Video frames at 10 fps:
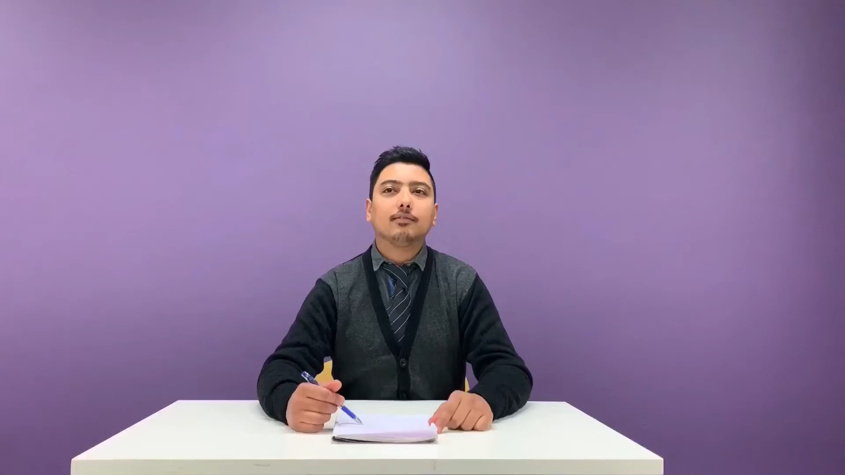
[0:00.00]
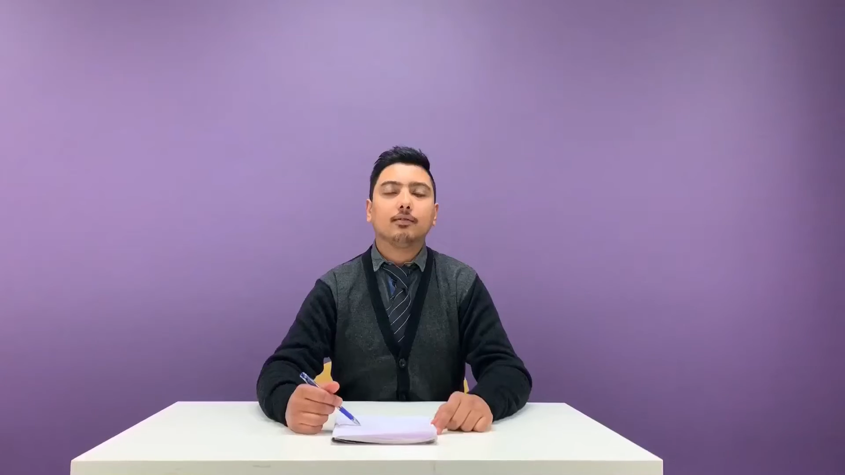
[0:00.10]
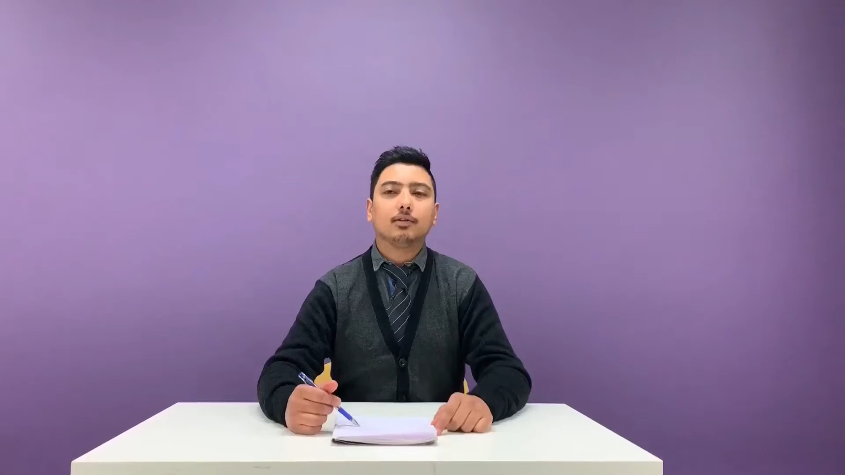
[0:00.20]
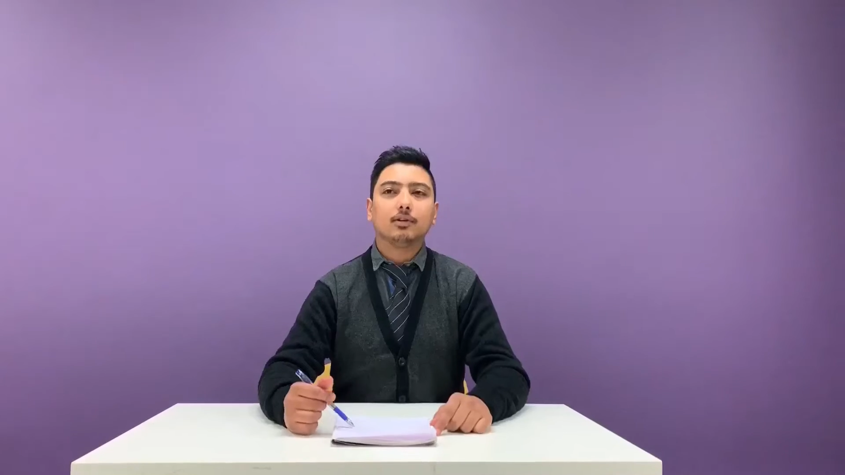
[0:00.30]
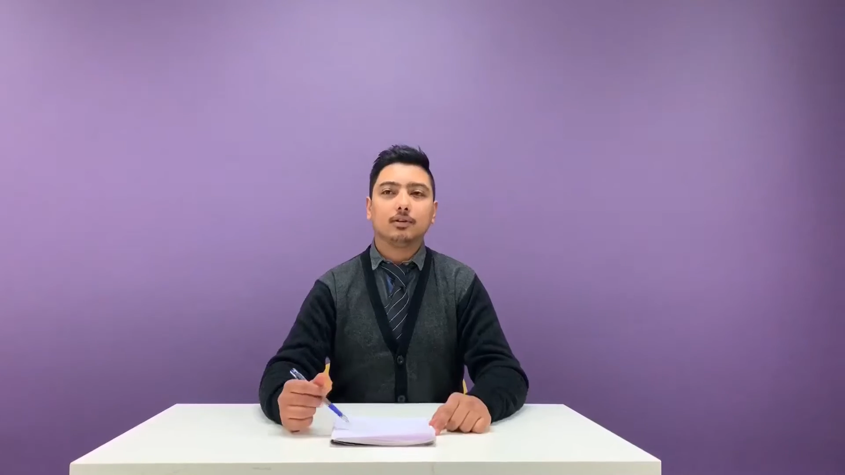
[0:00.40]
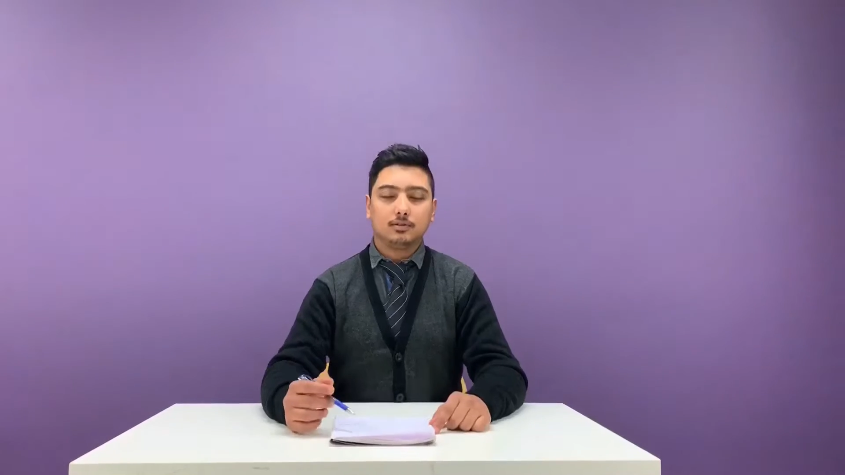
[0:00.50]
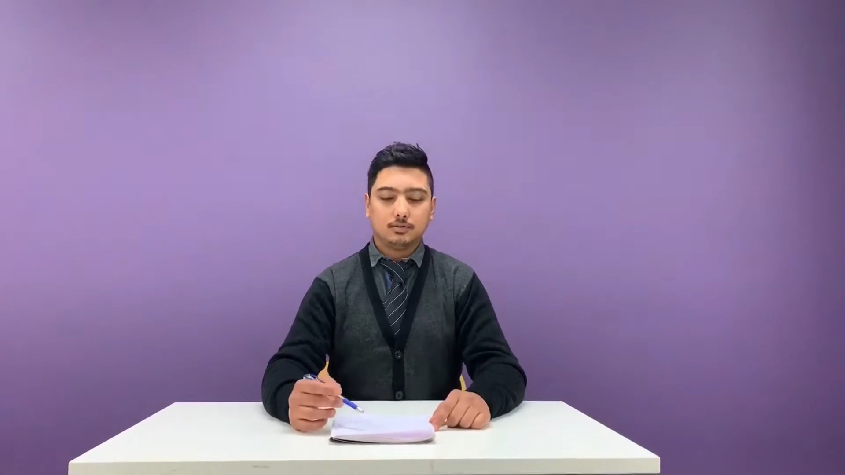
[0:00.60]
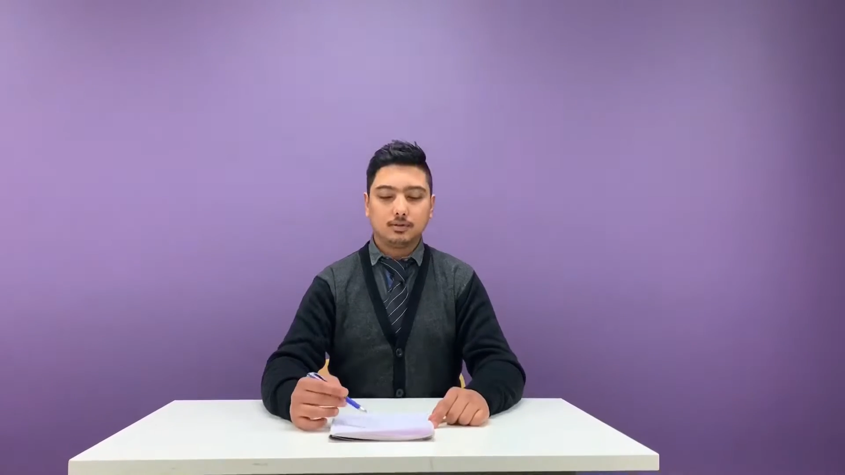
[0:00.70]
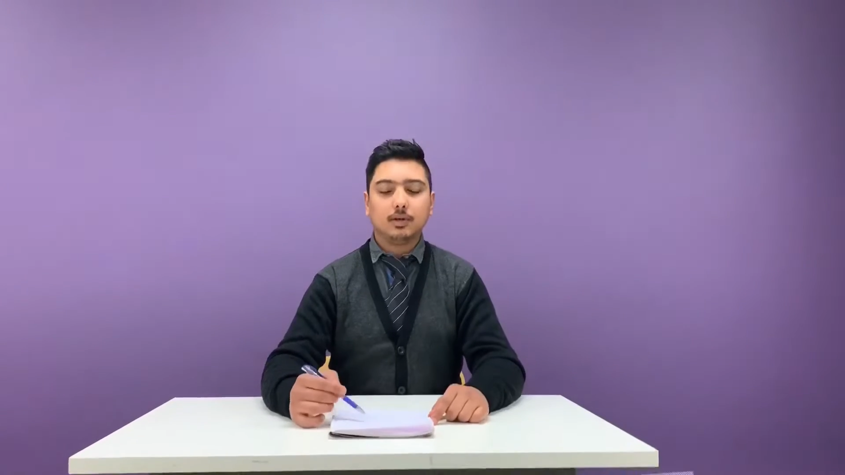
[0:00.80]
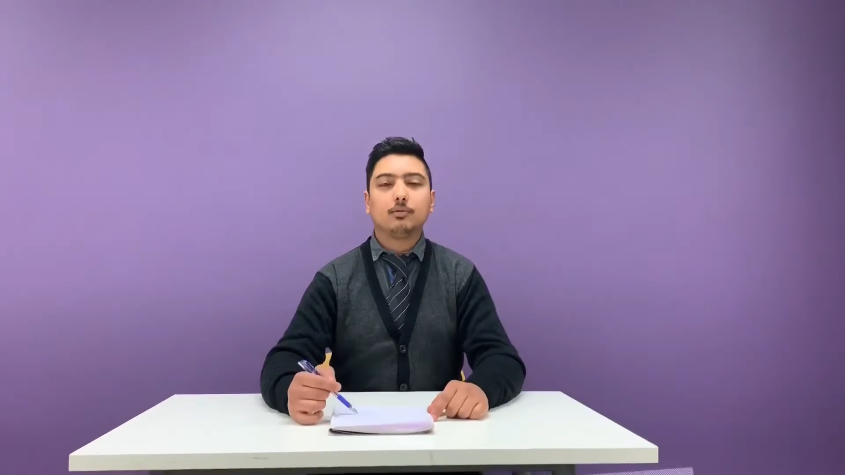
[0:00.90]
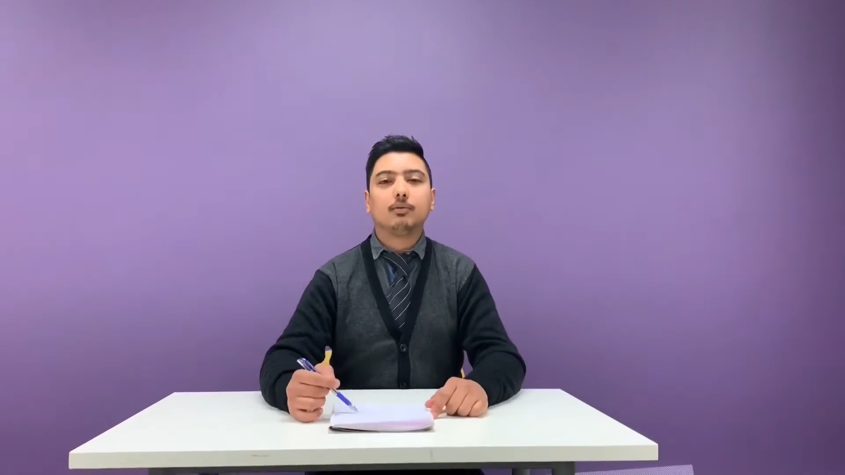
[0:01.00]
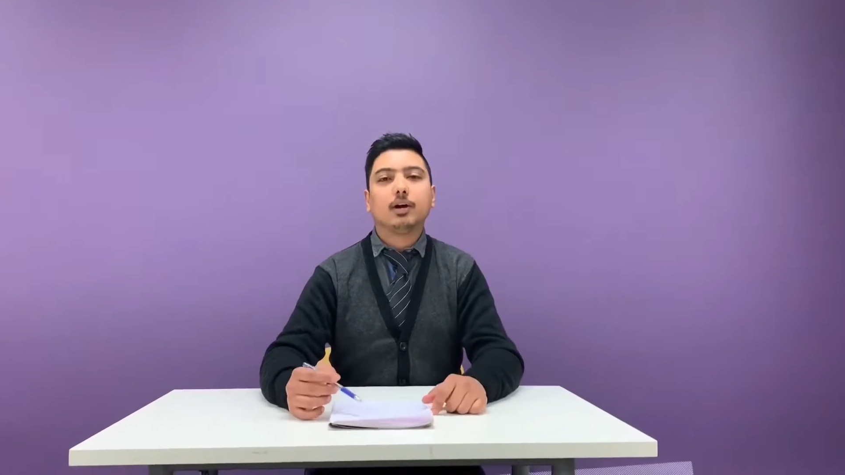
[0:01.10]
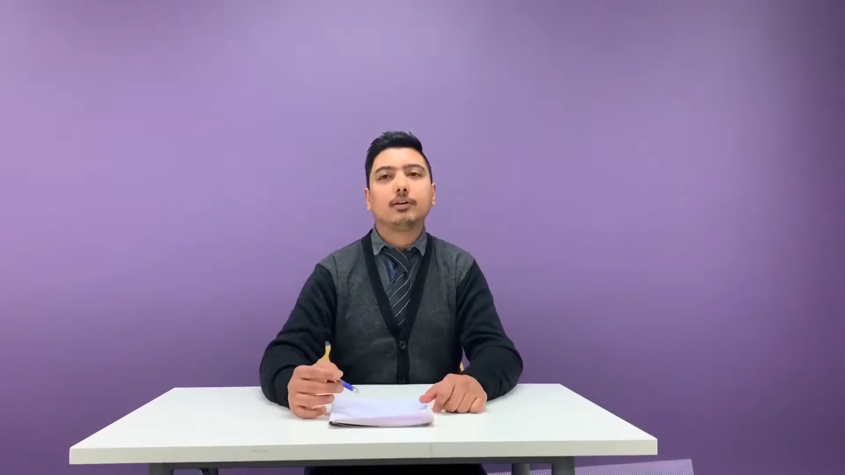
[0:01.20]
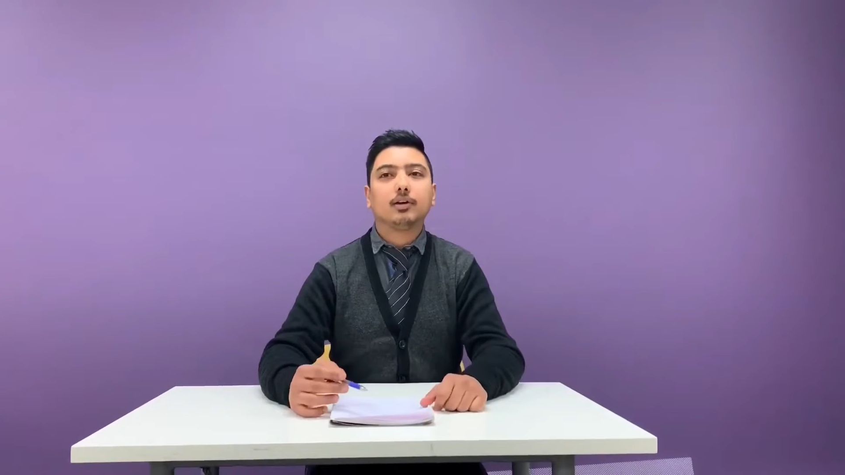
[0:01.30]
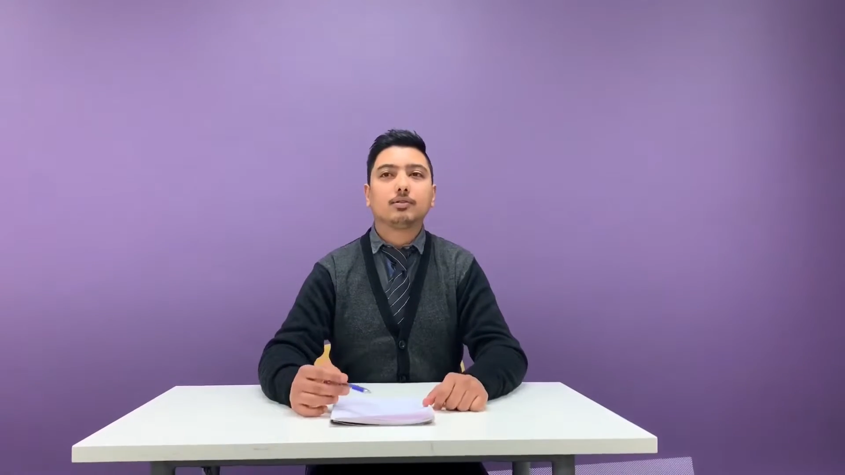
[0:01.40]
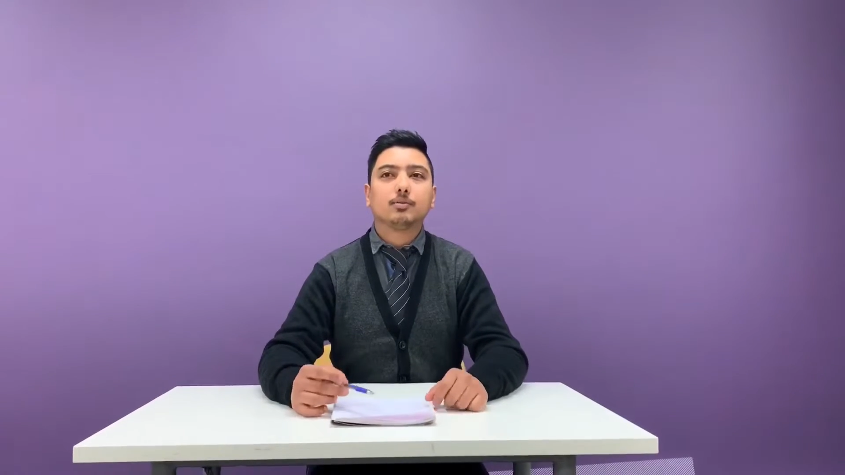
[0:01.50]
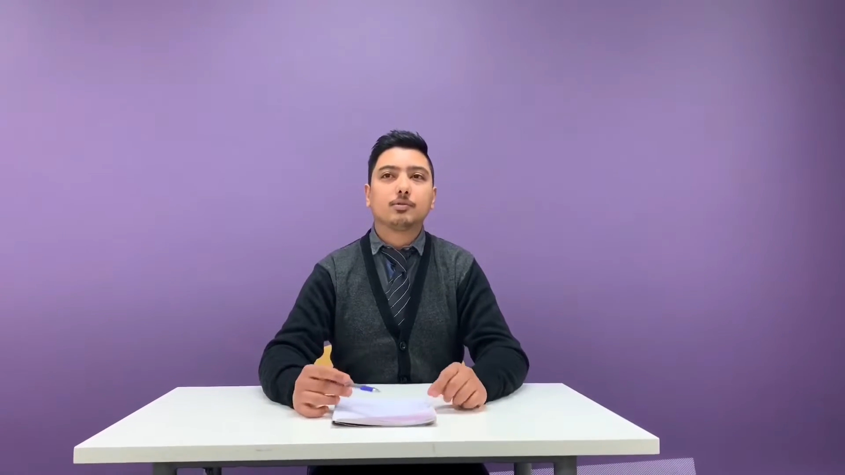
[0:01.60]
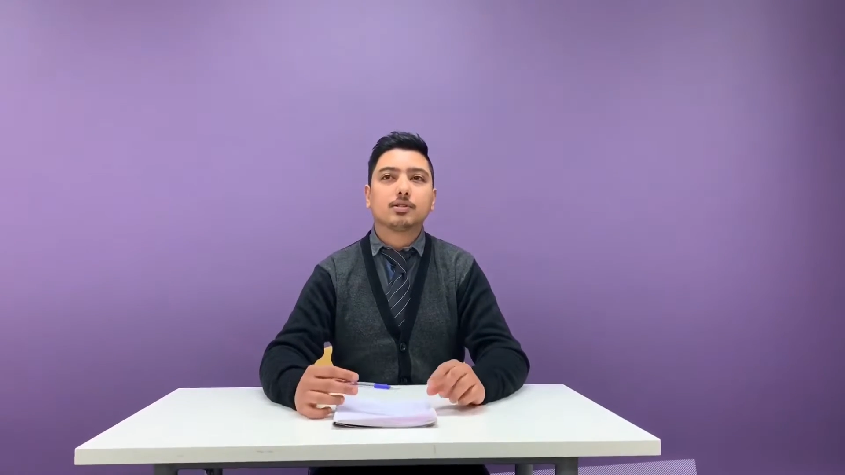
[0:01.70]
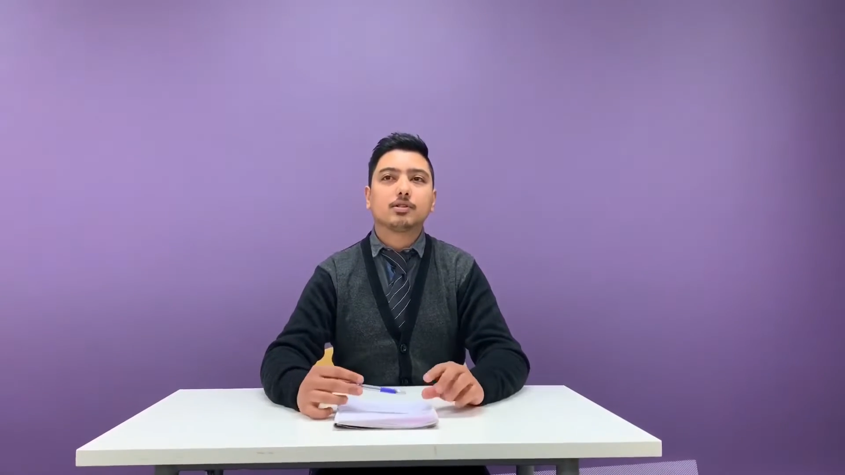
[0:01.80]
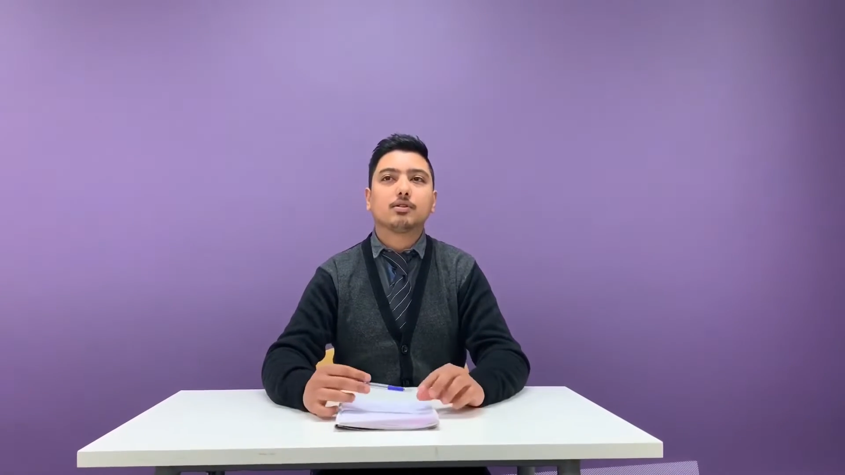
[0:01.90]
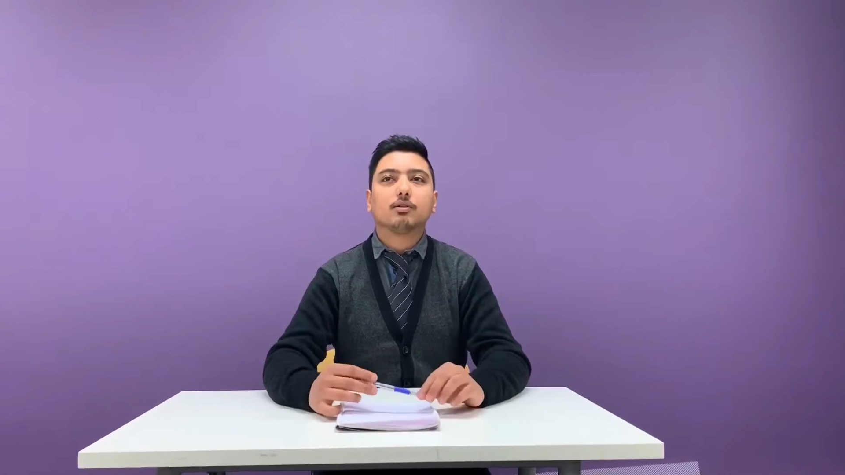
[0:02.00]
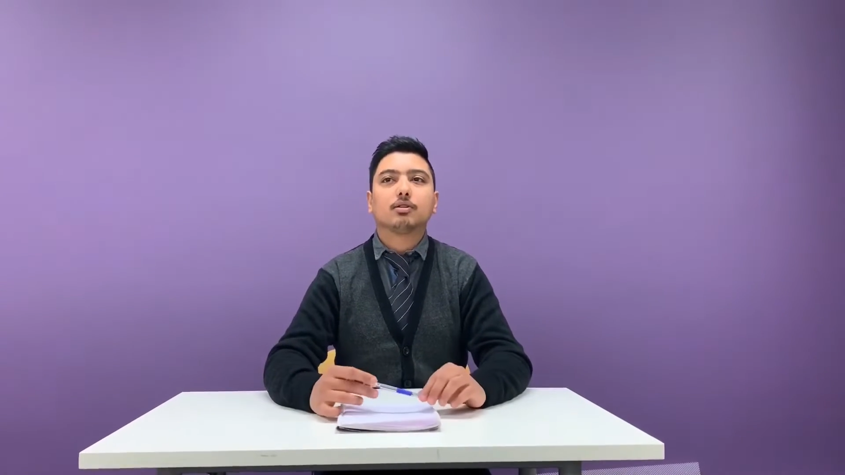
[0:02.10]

Everyone, today we are here to present on